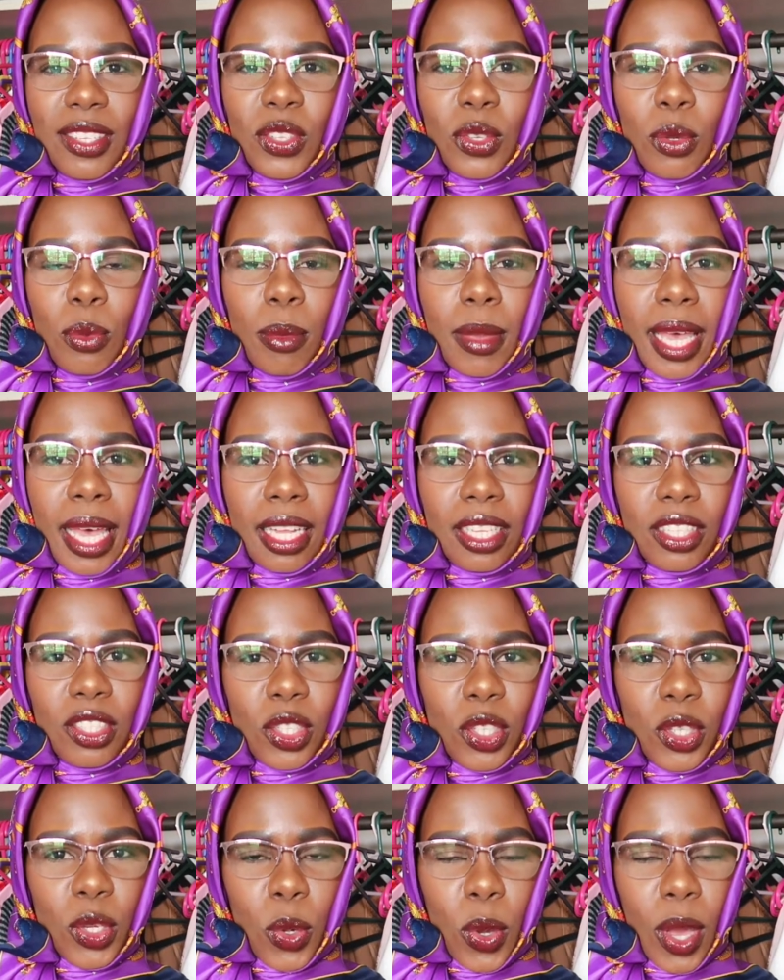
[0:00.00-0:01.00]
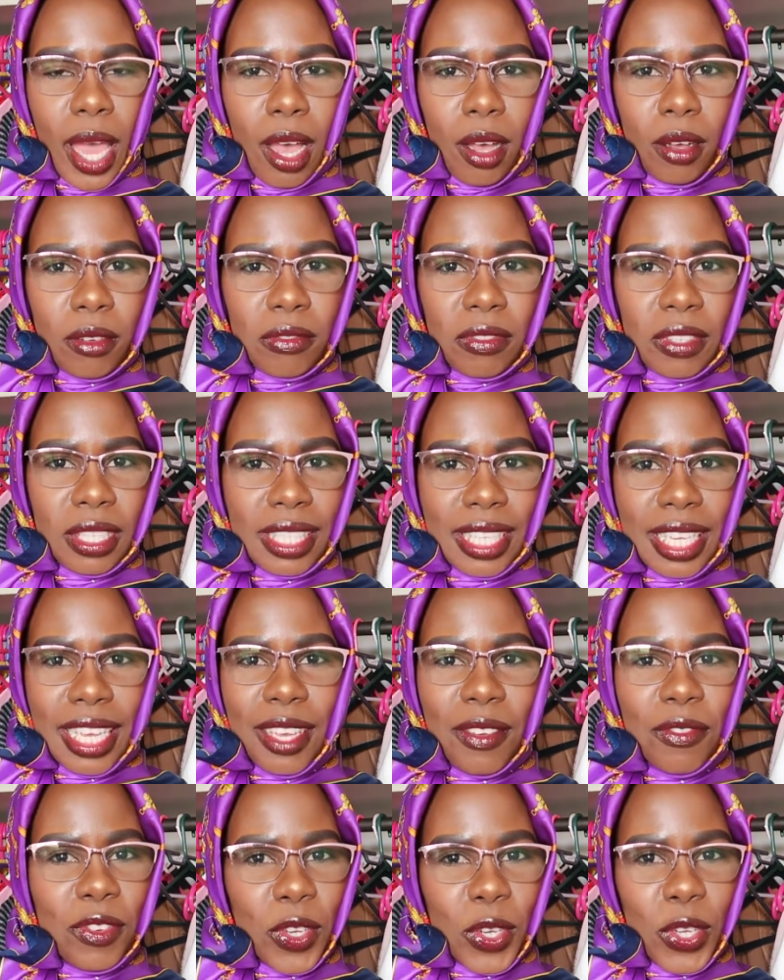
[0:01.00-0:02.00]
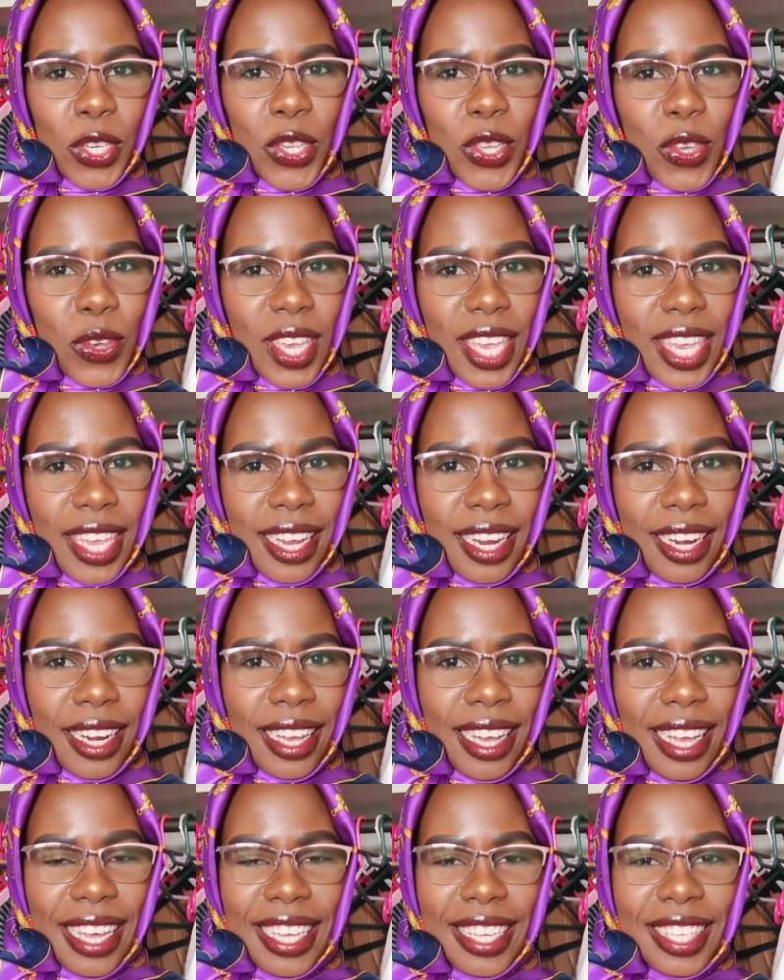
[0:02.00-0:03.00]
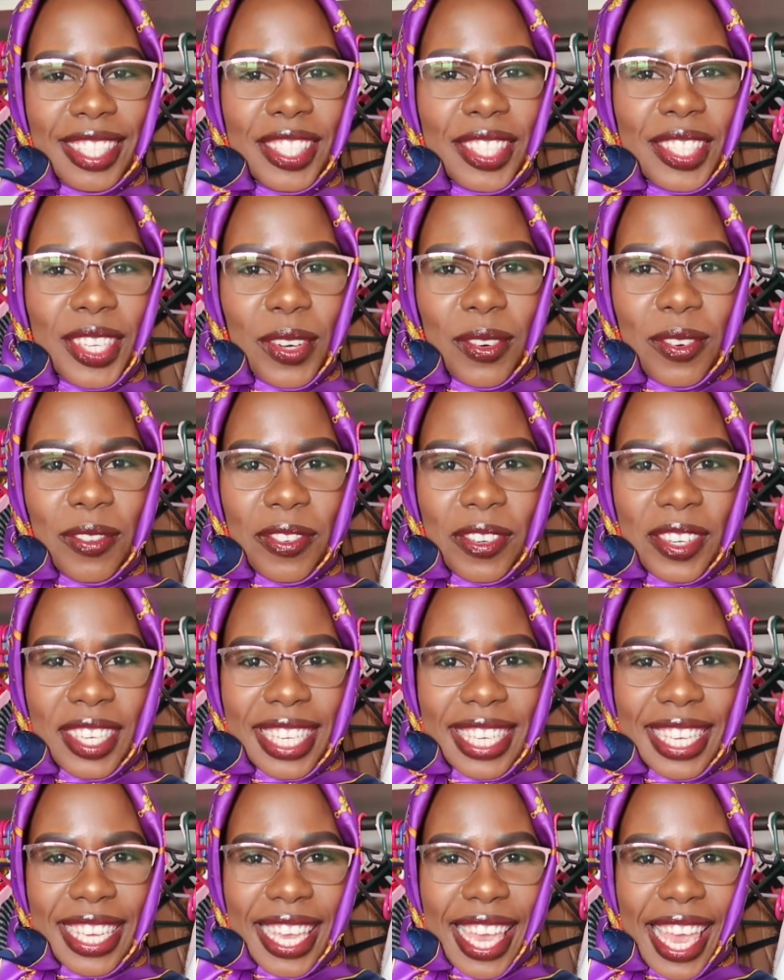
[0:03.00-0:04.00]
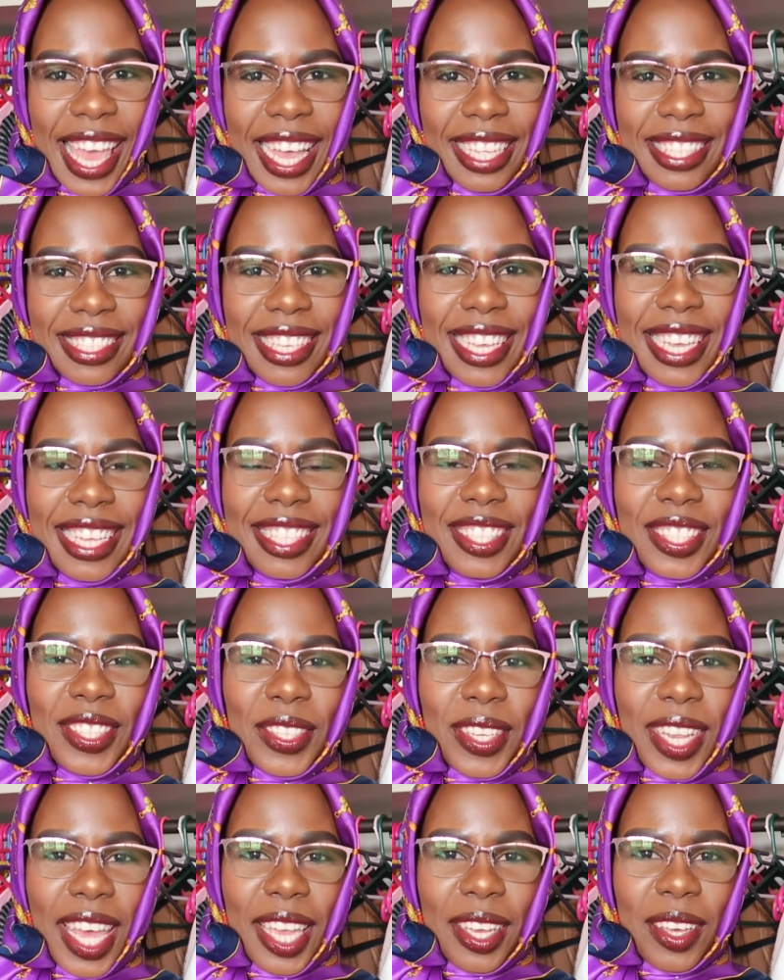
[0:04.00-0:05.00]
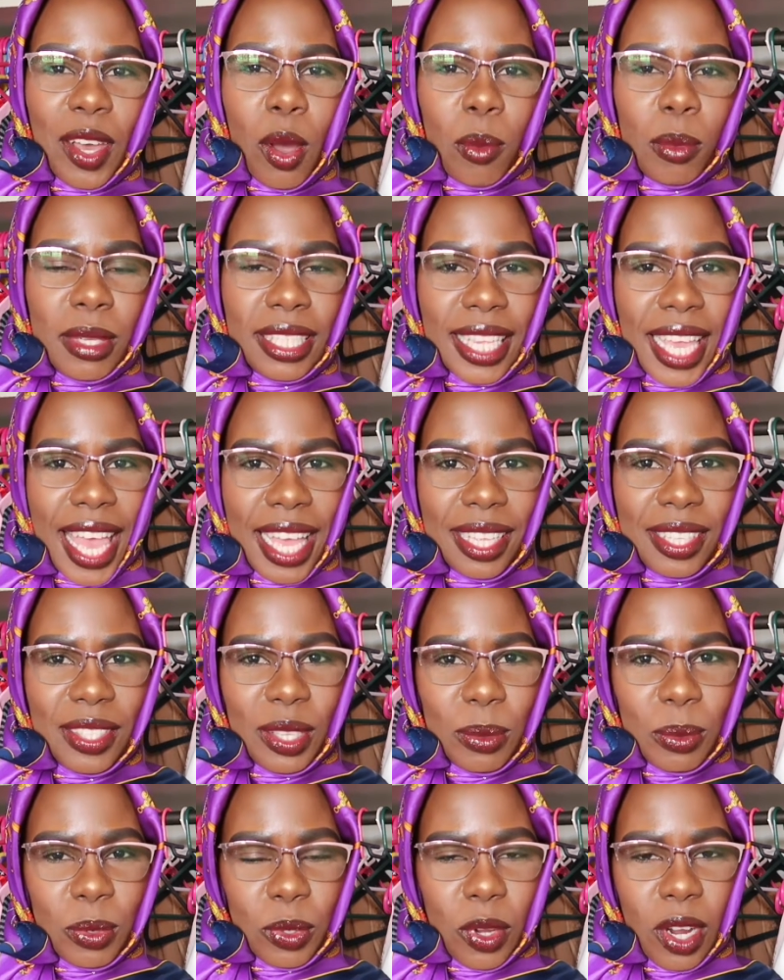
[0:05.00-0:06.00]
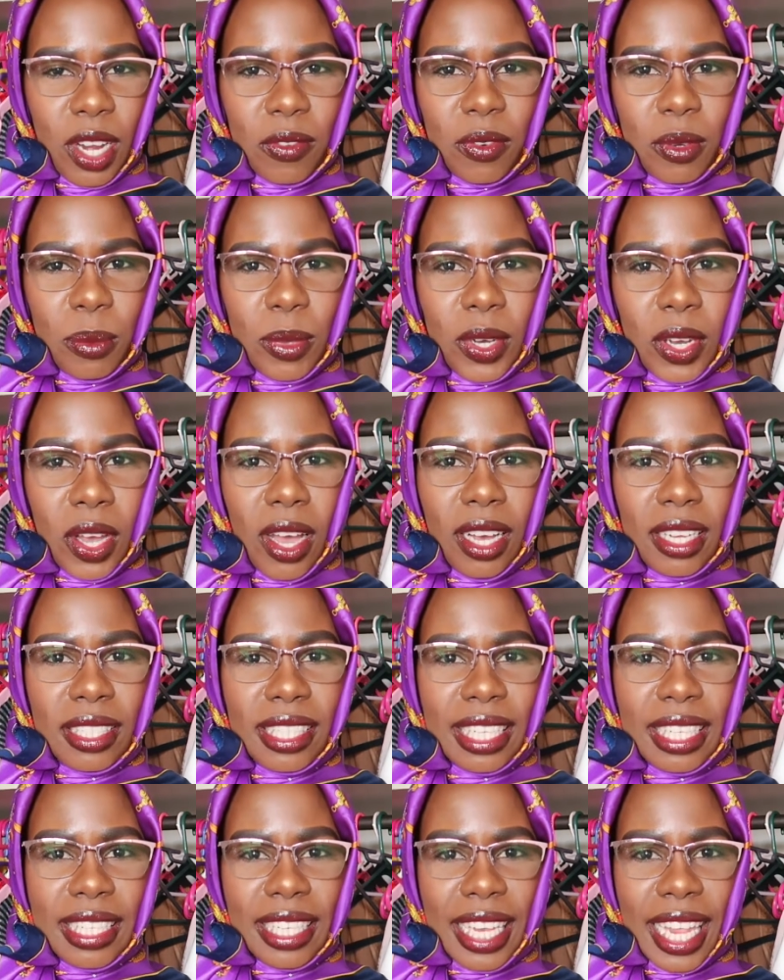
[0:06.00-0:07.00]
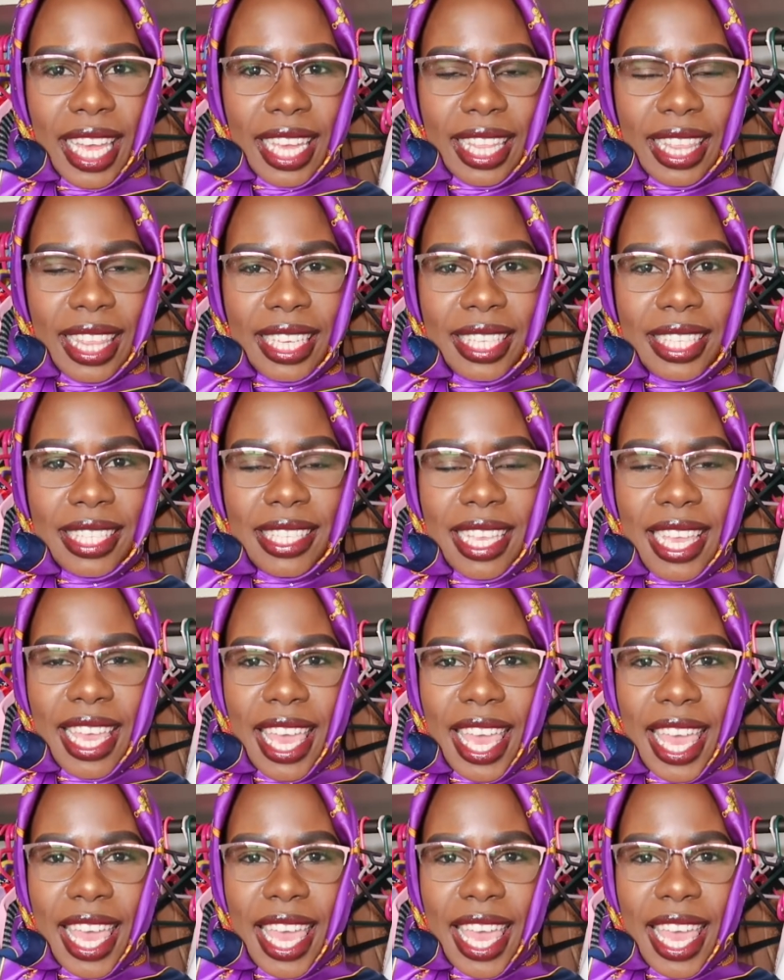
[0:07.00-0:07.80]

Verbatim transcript: to match your outfit. If you're new here, don't forget to like like, comment, and subscribe for more content like this.